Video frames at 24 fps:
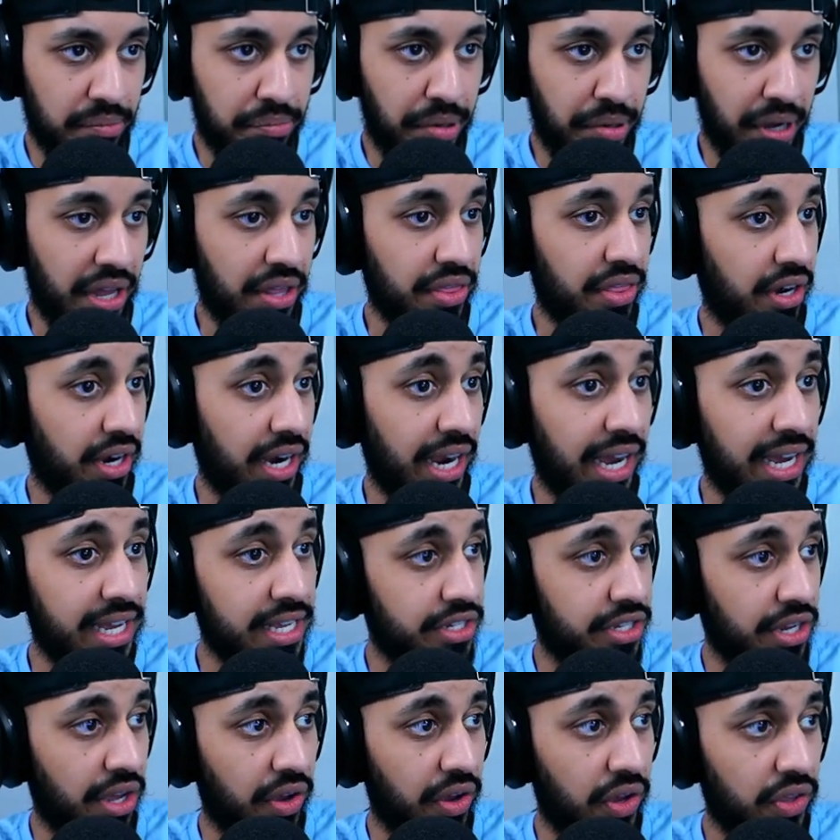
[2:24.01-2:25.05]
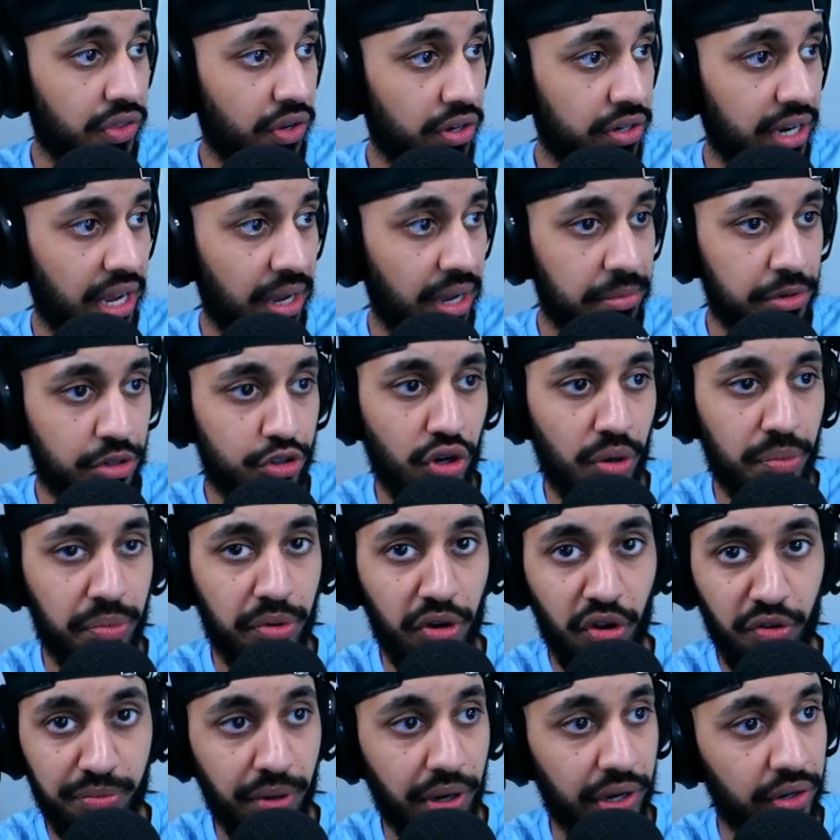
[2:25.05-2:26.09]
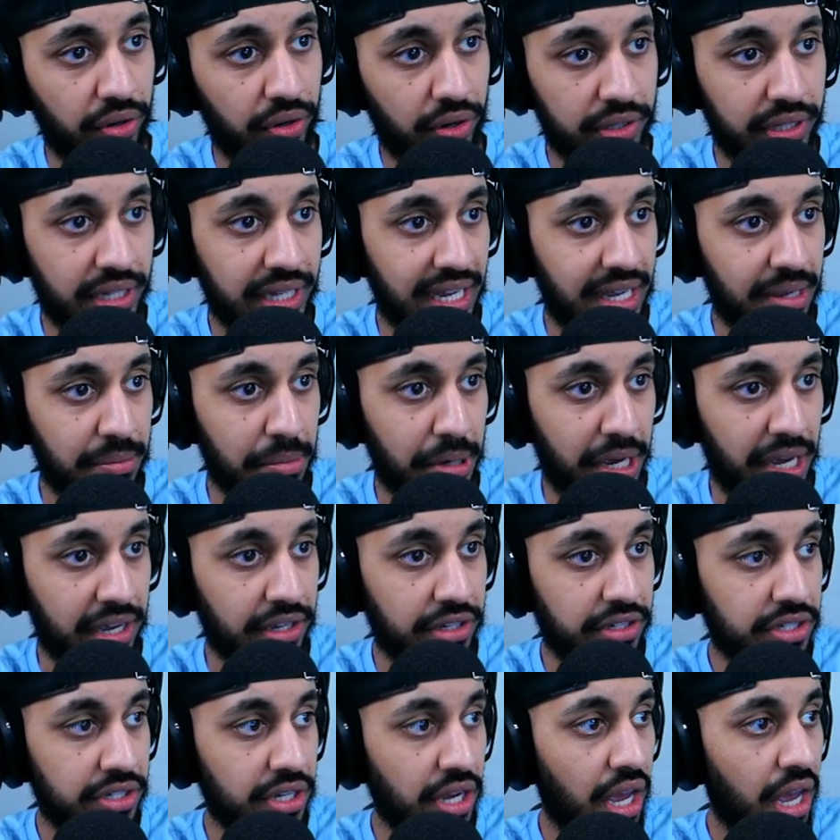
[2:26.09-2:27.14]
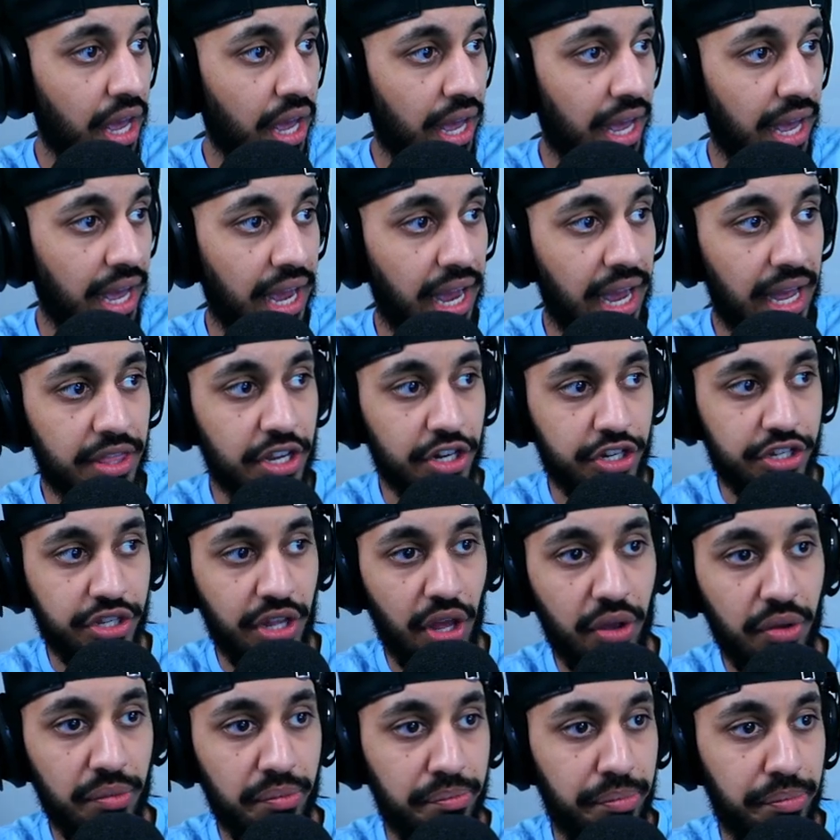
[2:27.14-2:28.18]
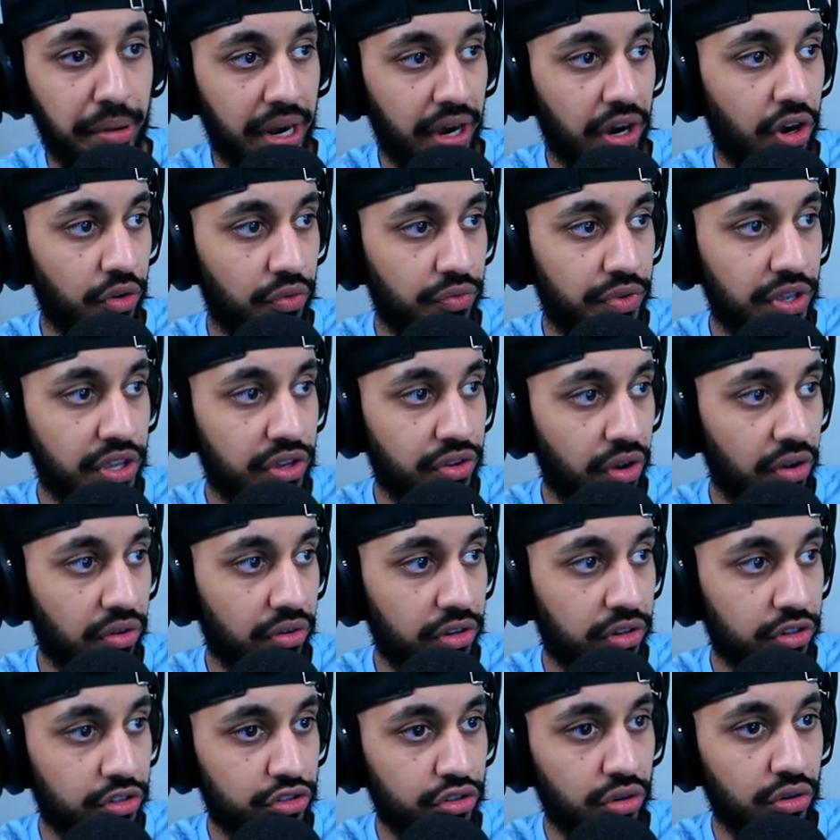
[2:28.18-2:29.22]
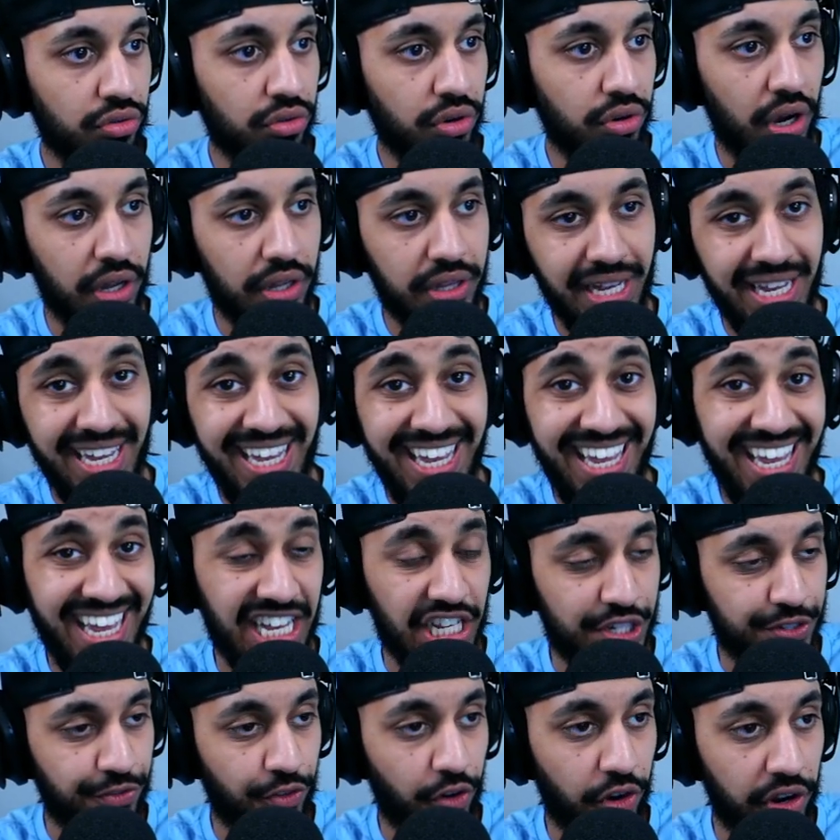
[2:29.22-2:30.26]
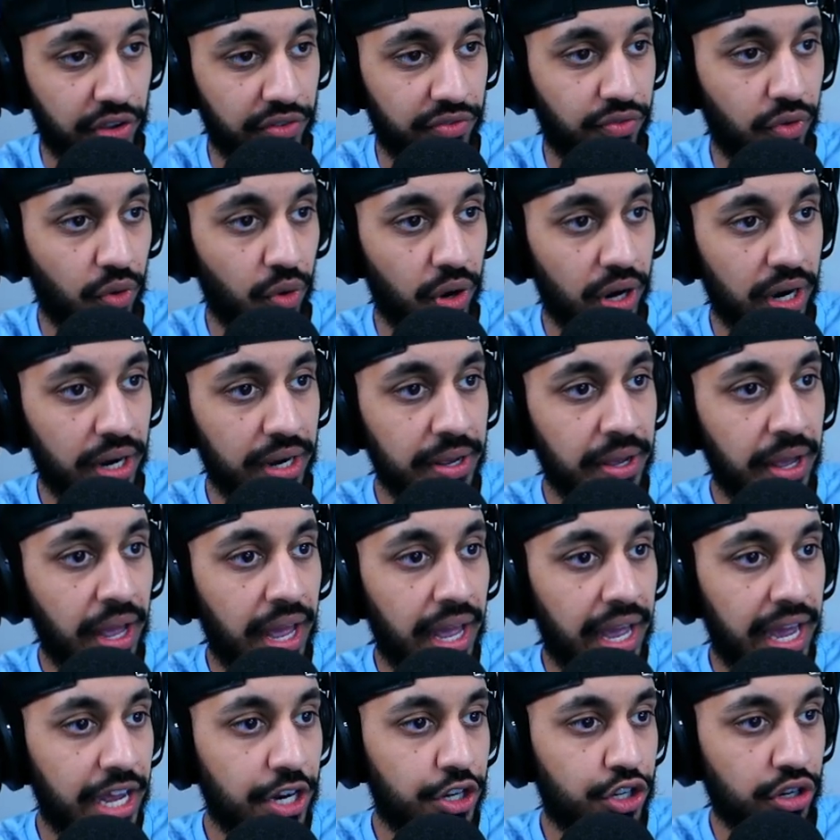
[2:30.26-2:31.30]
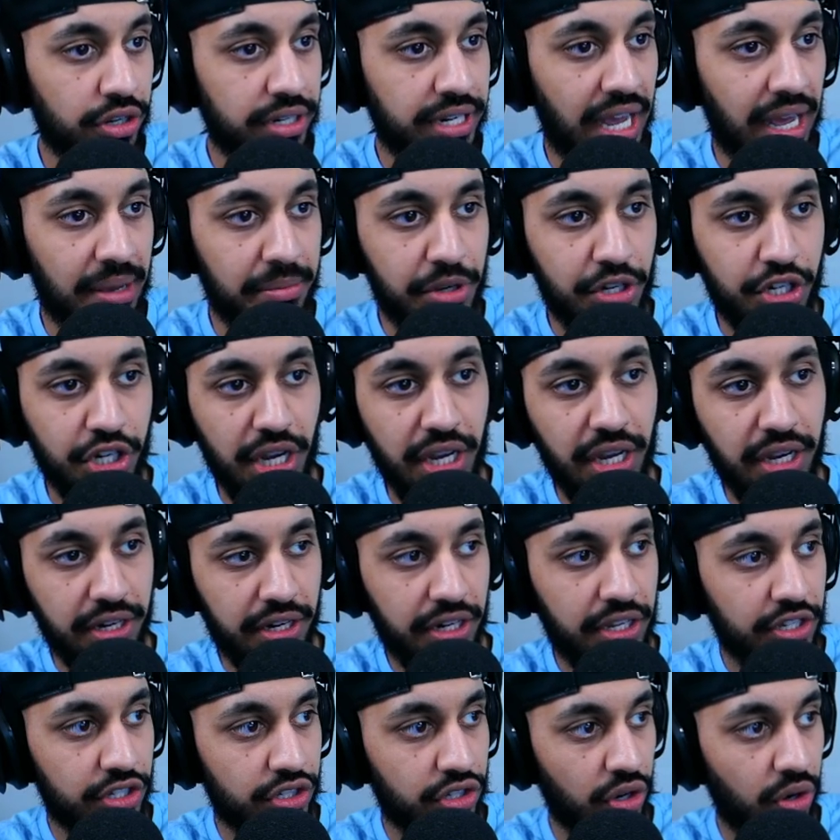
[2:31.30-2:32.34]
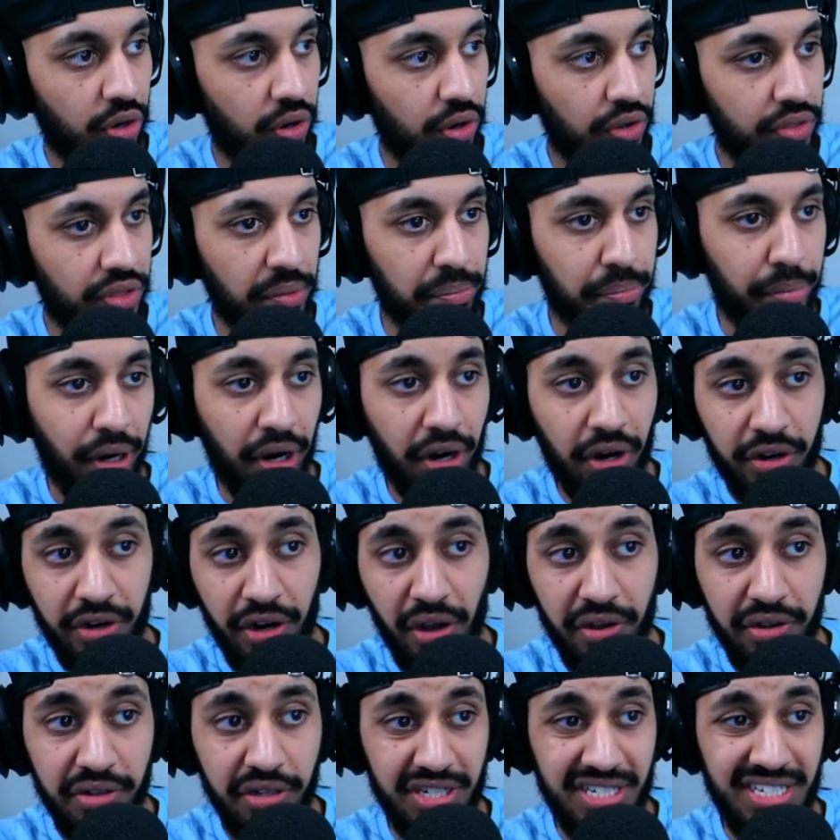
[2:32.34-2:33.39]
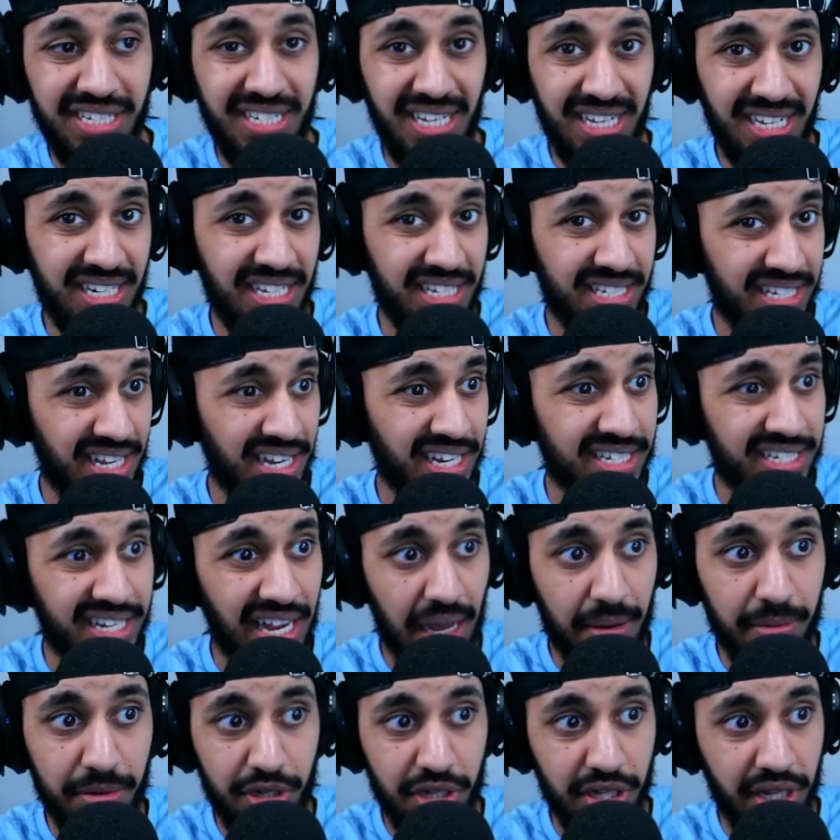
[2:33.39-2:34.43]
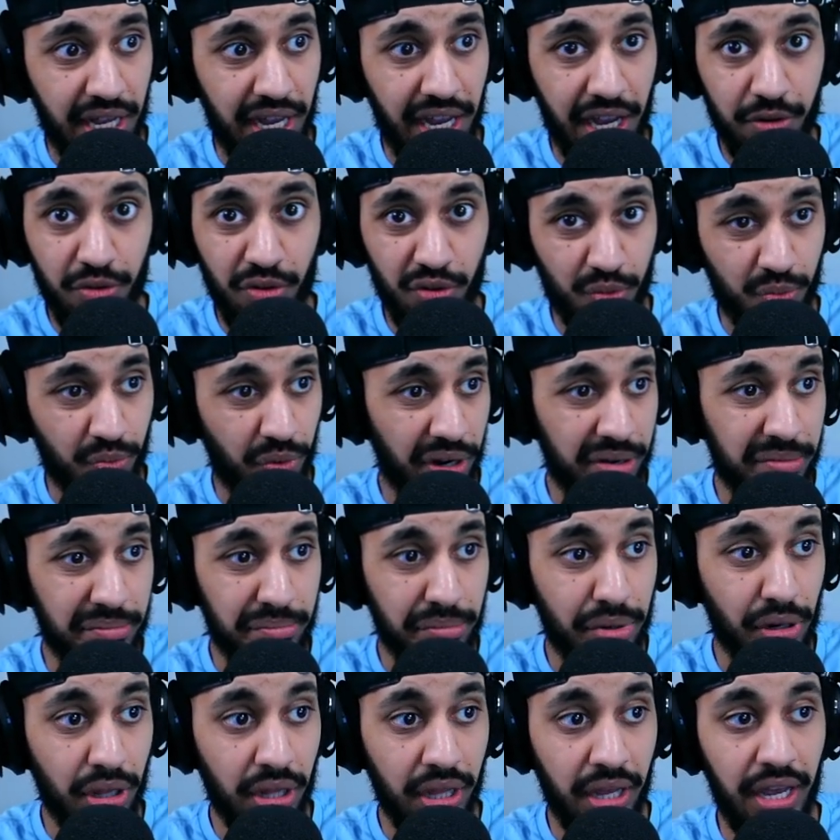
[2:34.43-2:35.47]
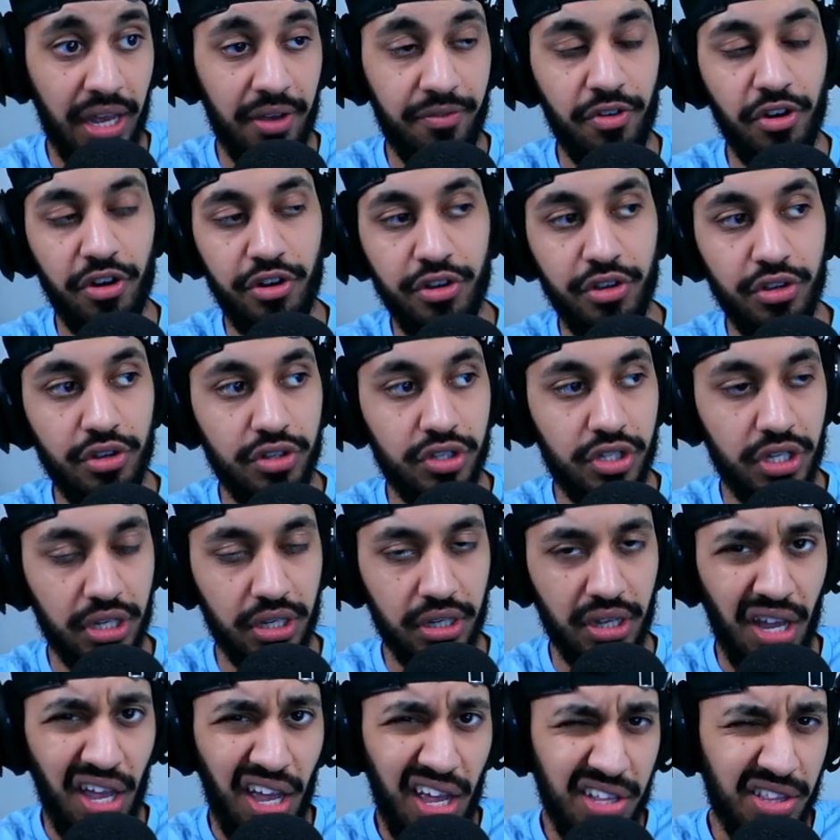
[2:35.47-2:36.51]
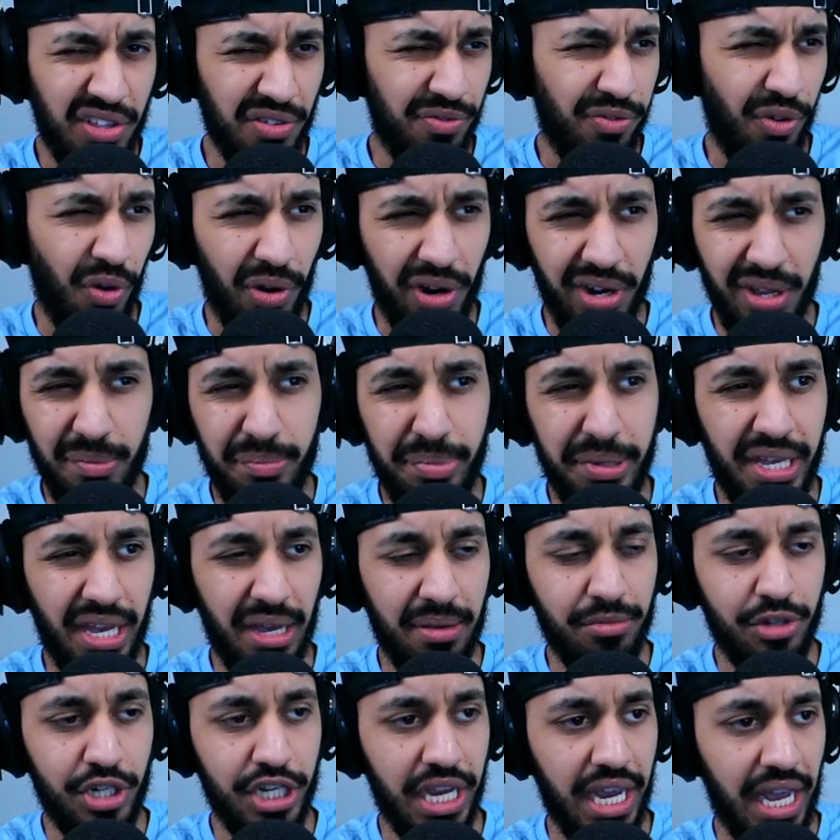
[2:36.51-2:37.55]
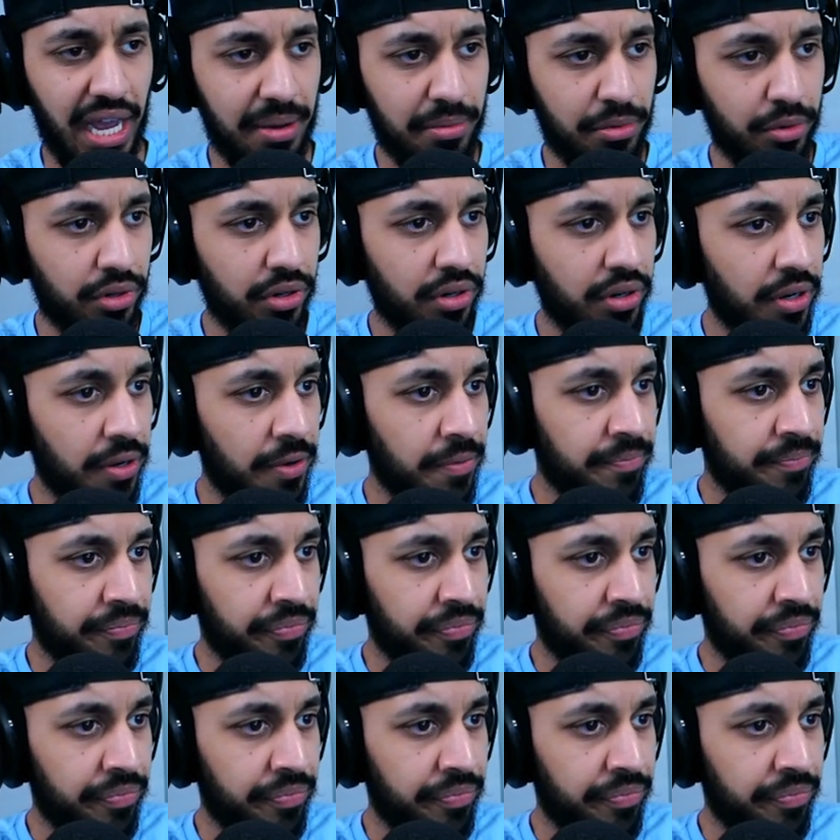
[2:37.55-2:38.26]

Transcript: but there is now a 3rd damage drop-off point on the AMAX. There's now better recoil control on the AS44. Headshot damage increase on the bar now. It does 96 damage to the head with 1 bullet if you're using the 40 BMG ammo.